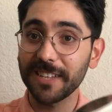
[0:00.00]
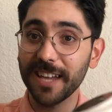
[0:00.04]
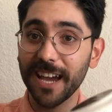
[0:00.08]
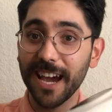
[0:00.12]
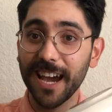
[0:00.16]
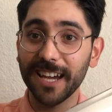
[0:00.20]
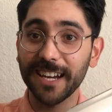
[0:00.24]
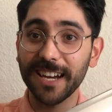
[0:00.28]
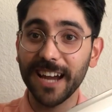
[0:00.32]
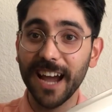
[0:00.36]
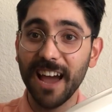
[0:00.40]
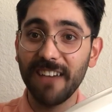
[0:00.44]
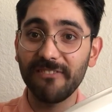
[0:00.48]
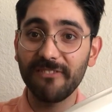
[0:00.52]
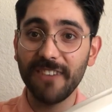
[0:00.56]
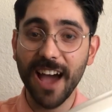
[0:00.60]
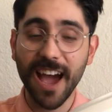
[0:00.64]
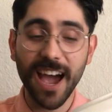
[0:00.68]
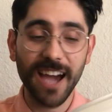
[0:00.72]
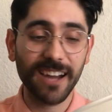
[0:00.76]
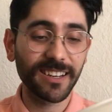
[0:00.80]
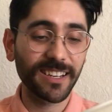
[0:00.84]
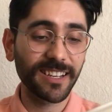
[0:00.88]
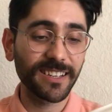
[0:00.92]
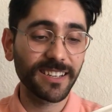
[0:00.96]
that I've
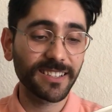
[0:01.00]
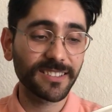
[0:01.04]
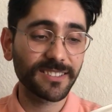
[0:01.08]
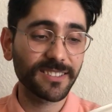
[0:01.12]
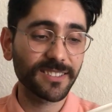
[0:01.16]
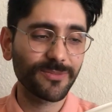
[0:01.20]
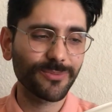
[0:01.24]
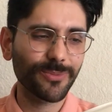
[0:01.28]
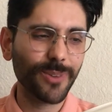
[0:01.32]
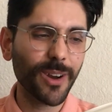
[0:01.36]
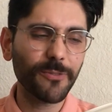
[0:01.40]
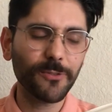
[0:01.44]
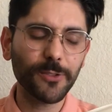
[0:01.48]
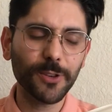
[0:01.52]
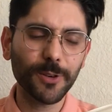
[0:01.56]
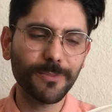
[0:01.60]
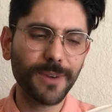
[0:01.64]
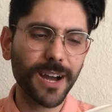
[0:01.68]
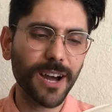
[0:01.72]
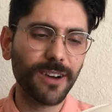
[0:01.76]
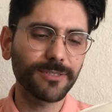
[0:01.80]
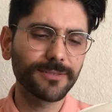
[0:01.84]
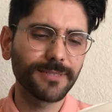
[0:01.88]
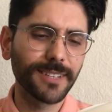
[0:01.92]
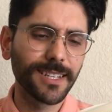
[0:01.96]
added. It's roughly
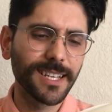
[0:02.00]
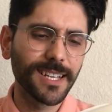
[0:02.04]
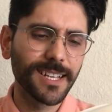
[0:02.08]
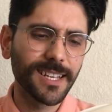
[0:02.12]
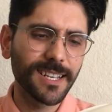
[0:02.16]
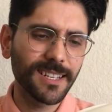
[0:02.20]
about